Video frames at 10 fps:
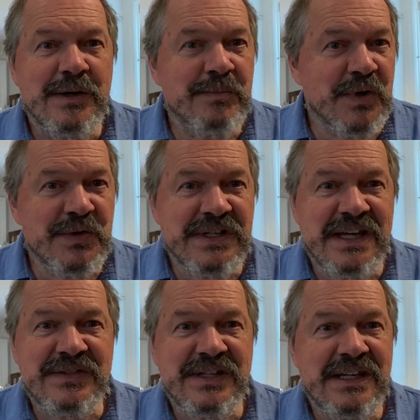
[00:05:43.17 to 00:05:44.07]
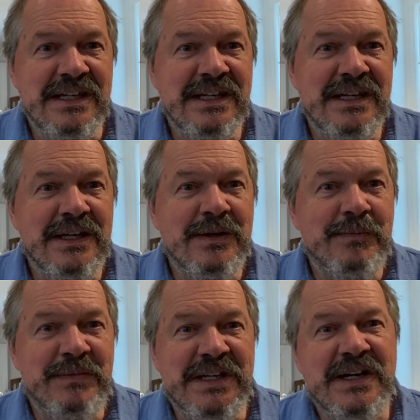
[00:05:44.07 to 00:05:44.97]
protesting
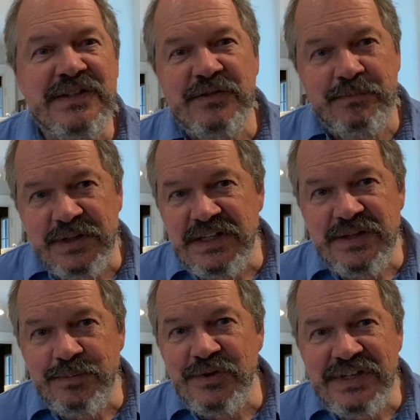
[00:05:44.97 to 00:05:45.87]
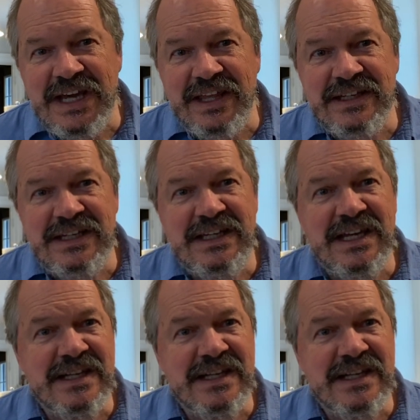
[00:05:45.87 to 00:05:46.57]
because of police brutality